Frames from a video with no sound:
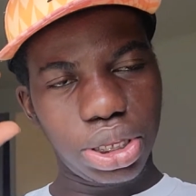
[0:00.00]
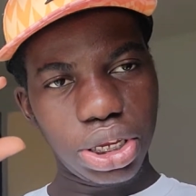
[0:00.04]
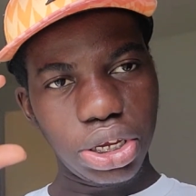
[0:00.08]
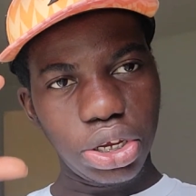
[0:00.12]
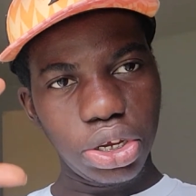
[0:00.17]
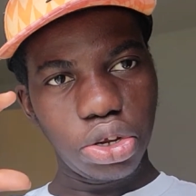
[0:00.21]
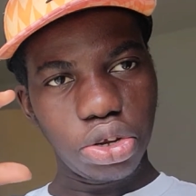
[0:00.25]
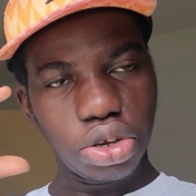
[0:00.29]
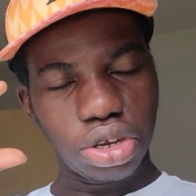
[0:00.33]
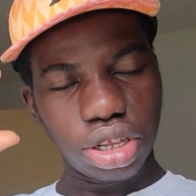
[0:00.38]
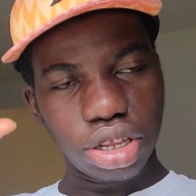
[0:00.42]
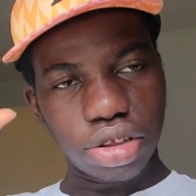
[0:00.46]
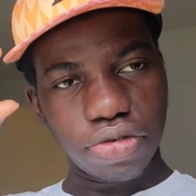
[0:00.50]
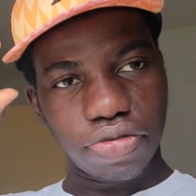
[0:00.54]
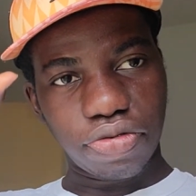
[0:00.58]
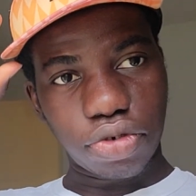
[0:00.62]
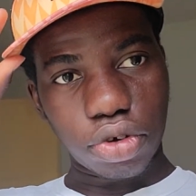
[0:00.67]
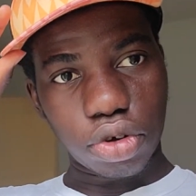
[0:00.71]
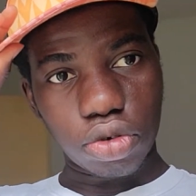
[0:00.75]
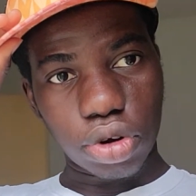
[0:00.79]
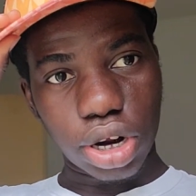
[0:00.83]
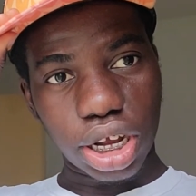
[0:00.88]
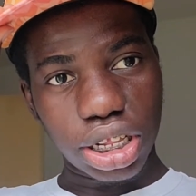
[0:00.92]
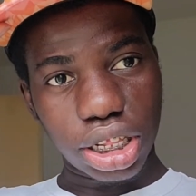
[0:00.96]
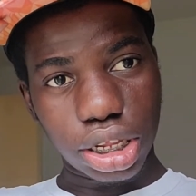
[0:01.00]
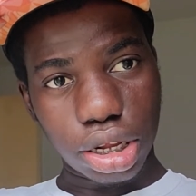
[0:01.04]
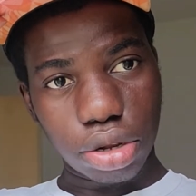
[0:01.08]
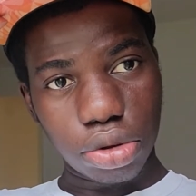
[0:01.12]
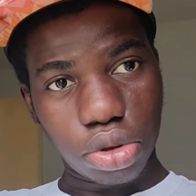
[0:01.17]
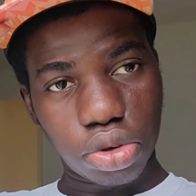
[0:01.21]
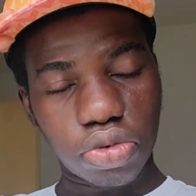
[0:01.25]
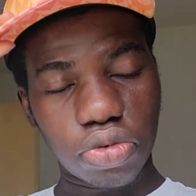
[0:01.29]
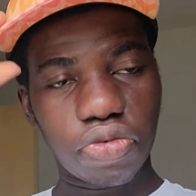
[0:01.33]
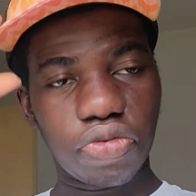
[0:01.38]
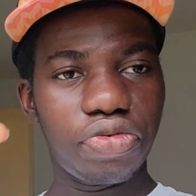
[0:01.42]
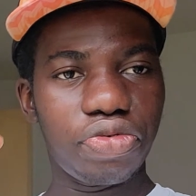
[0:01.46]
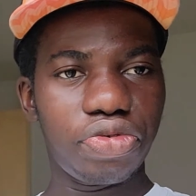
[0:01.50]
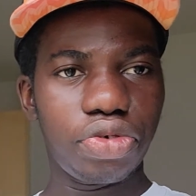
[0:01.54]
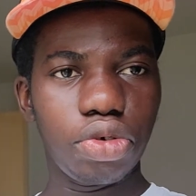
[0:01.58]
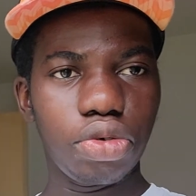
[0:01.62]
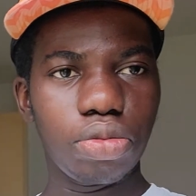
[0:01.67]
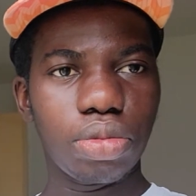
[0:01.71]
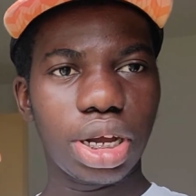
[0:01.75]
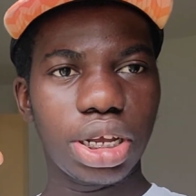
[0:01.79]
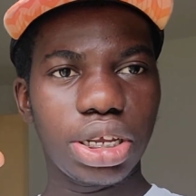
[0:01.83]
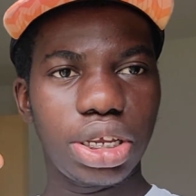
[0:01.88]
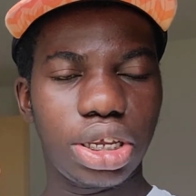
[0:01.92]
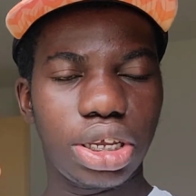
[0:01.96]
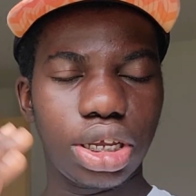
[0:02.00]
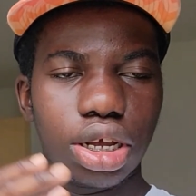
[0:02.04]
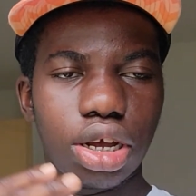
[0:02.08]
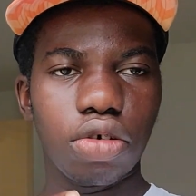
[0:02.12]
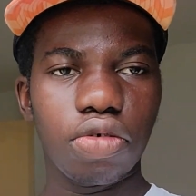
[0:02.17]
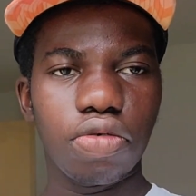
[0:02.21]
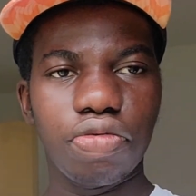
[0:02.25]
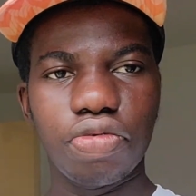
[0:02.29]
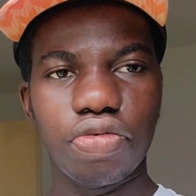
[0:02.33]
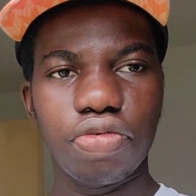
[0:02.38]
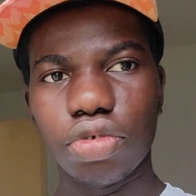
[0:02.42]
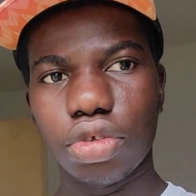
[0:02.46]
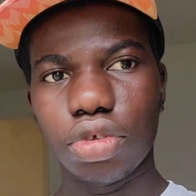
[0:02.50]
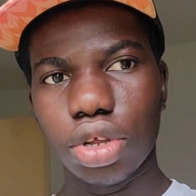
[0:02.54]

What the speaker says: using the phone right now to film myself.